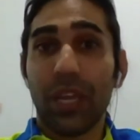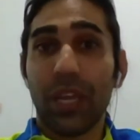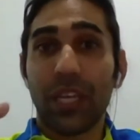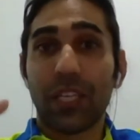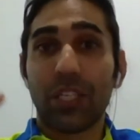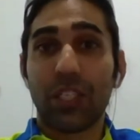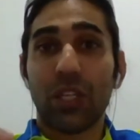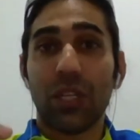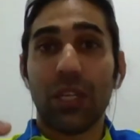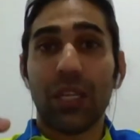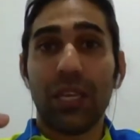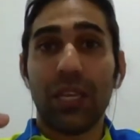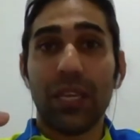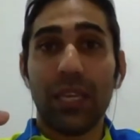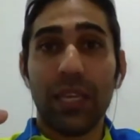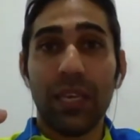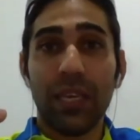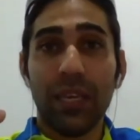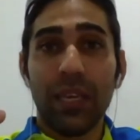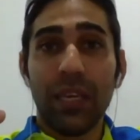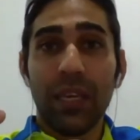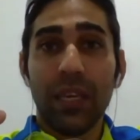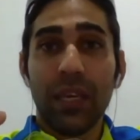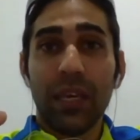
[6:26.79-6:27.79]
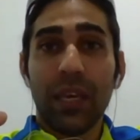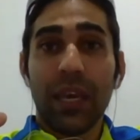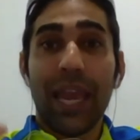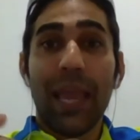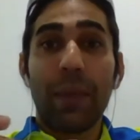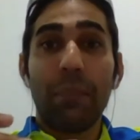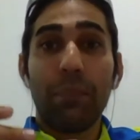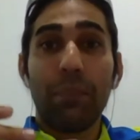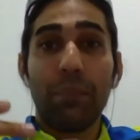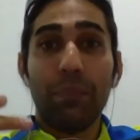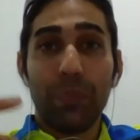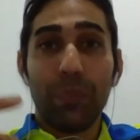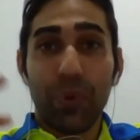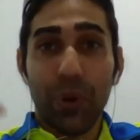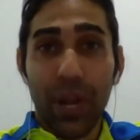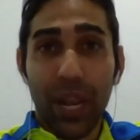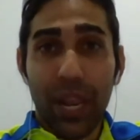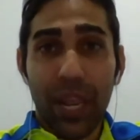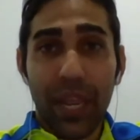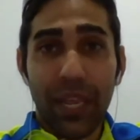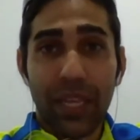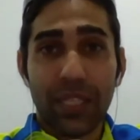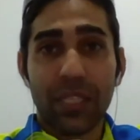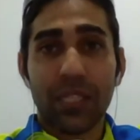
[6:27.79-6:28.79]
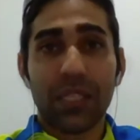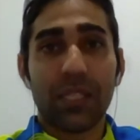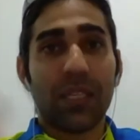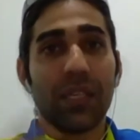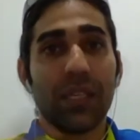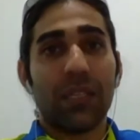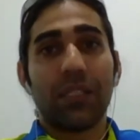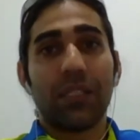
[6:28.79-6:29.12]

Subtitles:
actually embrace